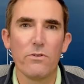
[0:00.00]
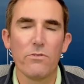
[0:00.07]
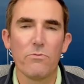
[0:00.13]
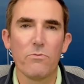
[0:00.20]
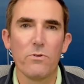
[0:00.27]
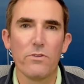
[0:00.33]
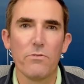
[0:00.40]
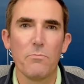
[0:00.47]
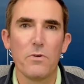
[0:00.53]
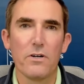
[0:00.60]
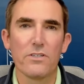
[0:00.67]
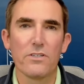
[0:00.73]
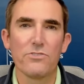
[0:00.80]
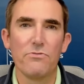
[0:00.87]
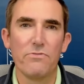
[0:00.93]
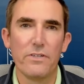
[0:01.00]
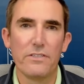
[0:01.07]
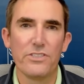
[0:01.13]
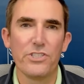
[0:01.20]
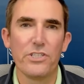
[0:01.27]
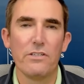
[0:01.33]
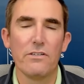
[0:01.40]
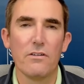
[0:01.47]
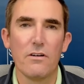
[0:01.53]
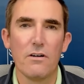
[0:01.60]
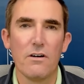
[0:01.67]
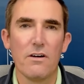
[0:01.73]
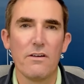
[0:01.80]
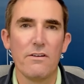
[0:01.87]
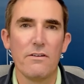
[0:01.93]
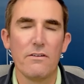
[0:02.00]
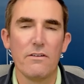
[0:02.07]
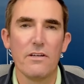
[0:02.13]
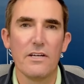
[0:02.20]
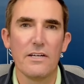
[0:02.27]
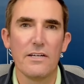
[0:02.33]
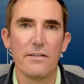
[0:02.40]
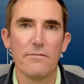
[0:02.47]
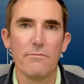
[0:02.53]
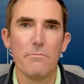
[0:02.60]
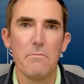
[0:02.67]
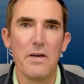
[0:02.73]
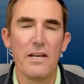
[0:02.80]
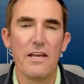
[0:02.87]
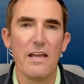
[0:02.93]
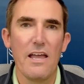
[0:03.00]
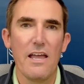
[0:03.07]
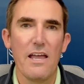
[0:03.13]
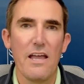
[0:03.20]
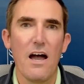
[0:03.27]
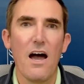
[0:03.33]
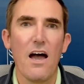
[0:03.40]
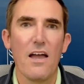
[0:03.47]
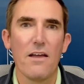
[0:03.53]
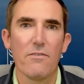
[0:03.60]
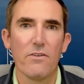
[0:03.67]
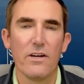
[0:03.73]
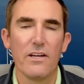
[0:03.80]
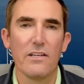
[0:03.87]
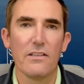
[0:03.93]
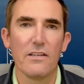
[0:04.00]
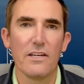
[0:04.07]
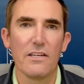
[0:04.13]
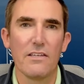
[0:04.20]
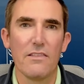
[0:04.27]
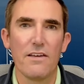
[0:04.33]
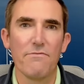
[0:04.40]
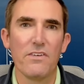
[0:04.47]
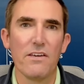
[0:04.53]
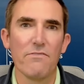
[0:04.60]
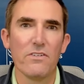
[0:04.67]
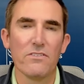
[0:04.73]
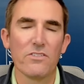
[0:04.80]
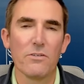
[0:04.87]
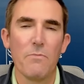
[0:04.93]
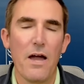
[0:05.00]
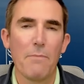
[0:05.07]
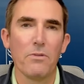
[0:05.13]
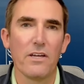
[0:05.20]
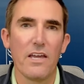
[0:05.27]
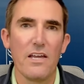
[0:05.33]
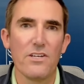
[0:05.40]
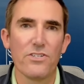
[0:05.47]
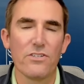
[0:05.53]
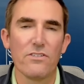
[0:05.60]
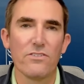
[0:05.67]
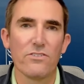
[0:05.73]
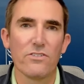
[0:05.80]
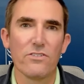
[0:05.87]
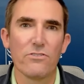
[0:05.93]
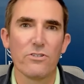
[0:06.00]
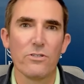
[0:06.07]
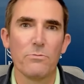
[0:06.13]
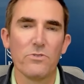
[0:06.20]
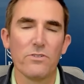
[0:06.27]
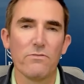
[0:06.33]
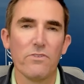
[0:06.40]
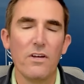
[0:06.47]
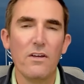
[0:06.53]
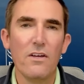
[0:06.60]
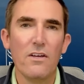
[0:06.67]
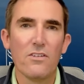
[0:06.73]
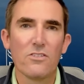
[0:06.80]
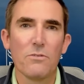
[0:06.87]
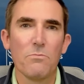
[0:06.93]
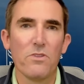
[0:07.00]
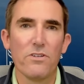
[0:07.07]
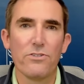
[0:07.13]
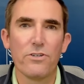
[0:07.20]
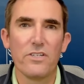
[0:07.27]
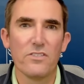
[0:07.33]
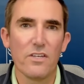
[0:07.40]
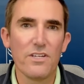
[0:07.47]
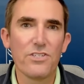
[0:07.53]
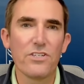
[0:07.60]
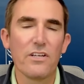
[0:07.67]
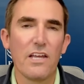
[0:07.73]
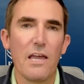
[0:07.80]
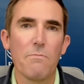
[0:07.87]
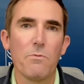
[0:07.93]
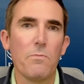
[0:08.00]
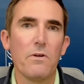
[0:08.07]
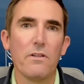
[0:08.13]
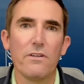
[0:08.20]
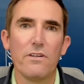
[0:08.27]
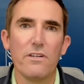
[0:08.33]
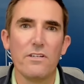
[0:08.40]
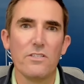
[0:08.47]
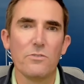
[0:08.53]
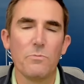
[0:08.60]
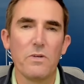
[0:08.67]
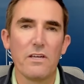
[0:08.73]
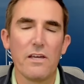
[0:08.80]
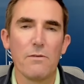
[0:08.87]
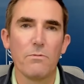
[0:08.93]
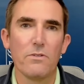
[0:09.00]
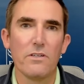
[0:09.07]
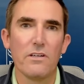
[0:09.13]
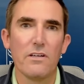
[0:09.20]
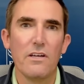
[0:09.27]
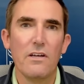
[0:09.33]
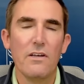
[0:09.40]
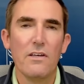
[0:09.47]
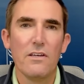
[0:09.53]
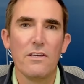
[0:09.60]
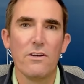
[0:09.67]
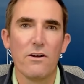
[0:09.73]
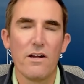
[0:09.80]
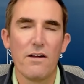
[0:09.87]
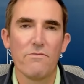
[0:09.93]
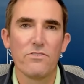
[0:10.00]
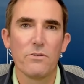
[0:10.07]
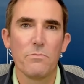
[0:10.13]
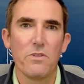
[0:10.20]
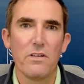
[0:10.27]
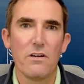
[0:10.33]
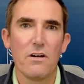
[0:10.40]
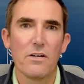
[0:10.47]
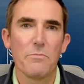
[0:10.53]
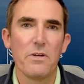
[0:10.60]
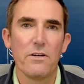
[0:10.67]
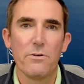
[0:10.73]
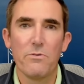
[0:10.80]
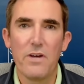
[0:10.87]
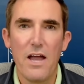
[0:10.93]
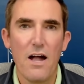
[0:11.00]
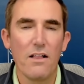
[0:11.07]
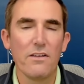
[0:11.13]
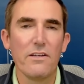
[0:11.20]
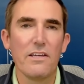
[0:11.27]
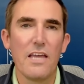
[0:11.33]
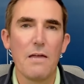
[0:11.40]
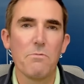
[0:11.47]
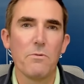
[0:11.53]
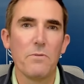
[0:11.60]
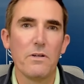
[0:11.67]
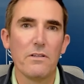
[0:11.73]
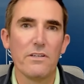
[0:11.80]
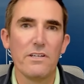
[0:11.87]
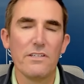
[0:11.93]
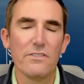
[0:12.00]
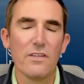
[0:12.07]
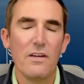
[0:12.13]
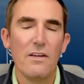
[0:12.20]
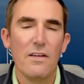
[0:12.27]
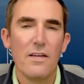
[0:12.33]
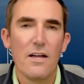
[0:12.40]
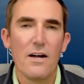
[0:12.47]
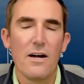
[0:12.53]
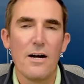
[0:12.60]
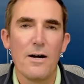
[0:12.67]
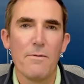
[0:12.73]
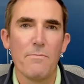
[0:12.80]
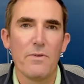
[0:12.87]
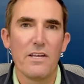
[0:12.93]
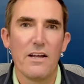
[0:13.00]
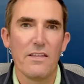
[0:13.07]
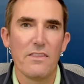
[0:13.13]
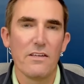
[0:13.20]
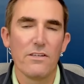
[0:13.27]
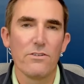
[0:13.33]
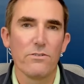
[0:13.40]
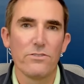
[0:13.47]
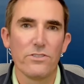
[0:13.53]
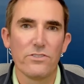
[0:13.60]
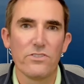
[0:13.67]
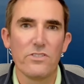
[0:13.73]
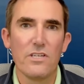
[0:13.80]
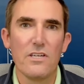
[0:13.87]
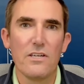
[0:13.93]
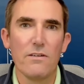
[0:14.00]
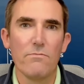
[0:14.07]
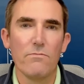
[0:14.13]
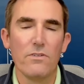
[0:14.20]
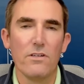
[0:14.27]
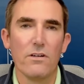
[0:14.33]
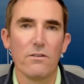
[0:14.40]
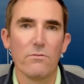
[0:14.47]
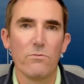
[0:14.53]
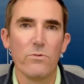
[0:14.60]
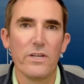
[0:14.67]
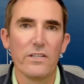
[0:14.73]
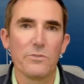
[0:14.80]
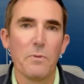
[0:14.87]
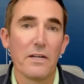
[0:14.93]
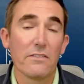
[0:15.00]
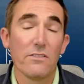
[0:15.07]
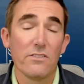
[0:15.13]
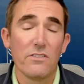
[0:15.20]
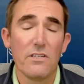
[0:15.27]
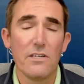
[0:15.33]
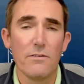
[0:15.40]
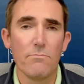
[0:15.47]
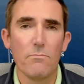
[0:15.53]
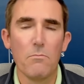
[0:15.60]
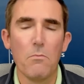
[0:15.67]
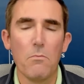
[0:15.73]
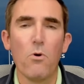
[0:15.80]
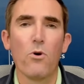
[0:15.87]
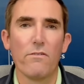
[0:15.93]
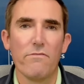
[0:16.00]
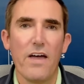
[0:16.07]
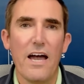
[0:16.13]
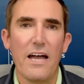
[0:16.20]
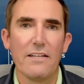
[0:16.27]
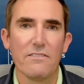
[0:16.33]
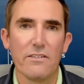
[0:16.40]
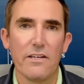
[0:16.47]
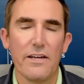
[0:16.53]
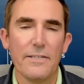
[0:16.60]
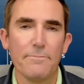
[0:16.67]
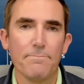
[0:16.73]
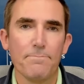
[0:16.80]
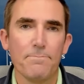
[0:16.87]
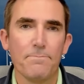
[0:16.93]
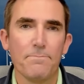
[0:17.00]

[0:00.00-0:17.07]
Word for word: with with Mark's vision on uh, Meta AI, right? Like they've given some applications in terms of some of the translation capabilities, being able to you know have some of the augmented reality capabilities, um, and I think you'll just see you know we expect to see more of that tonight